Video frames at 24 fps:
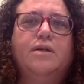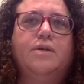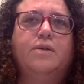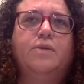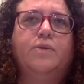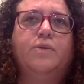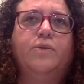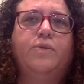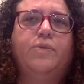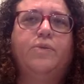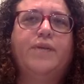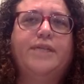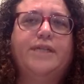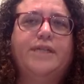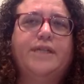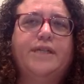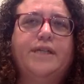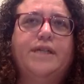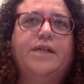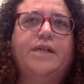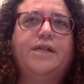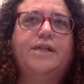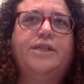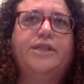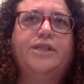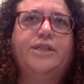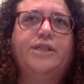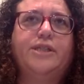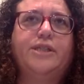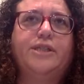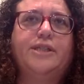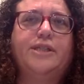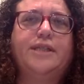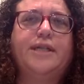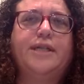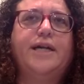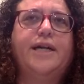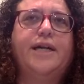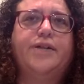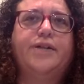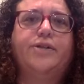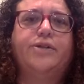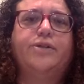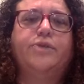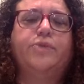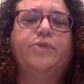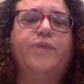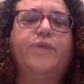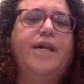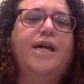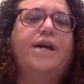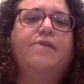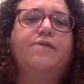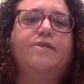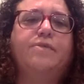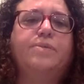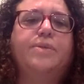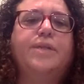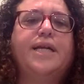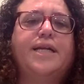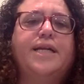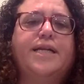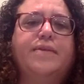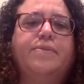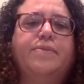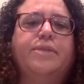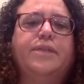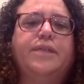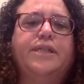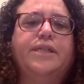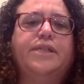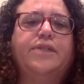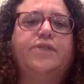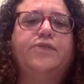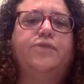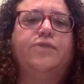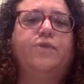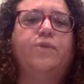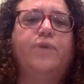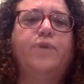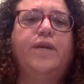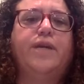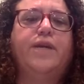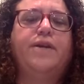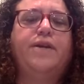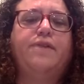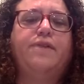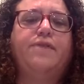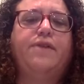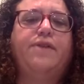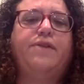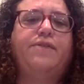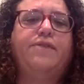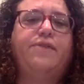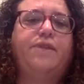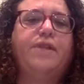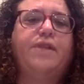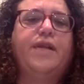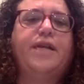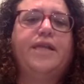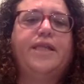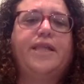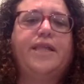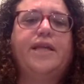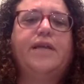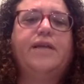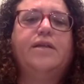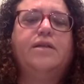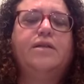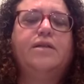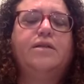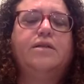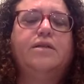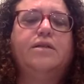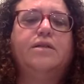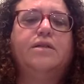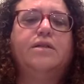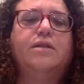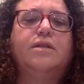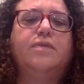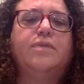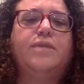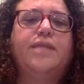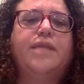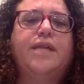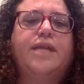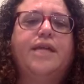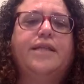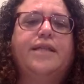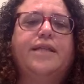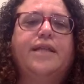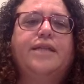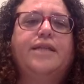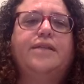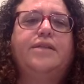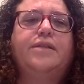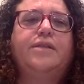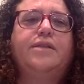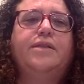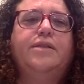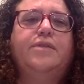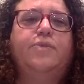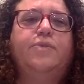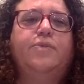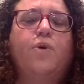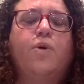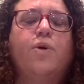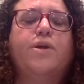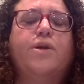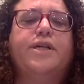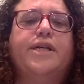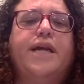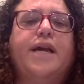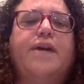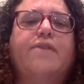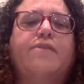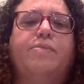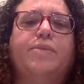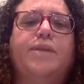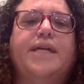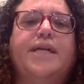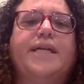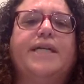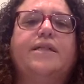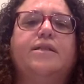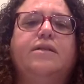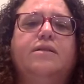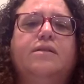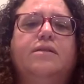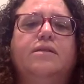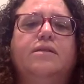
with my psychologist and psychiatrist, we have a plan in place for if I feel like that. And that's important to have a plan.